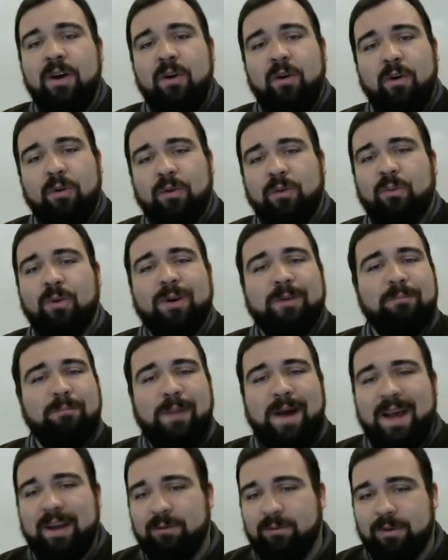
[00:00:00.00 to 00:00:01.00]
or work
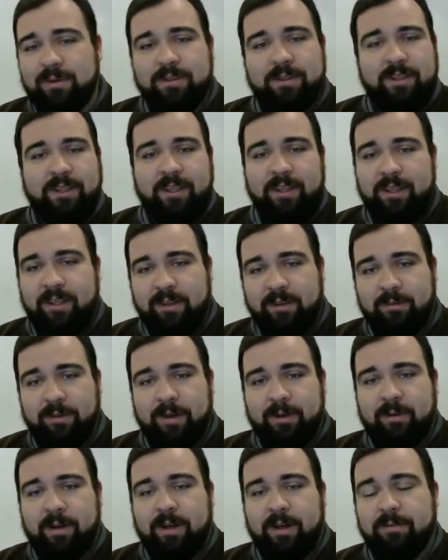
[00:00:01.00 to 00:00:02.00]
backwards and get the other way
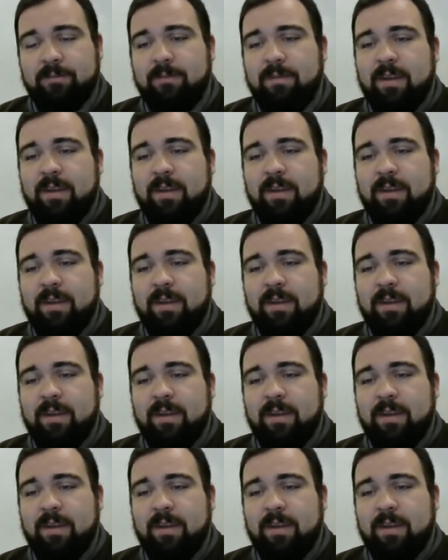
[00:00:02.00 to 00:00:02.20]
around.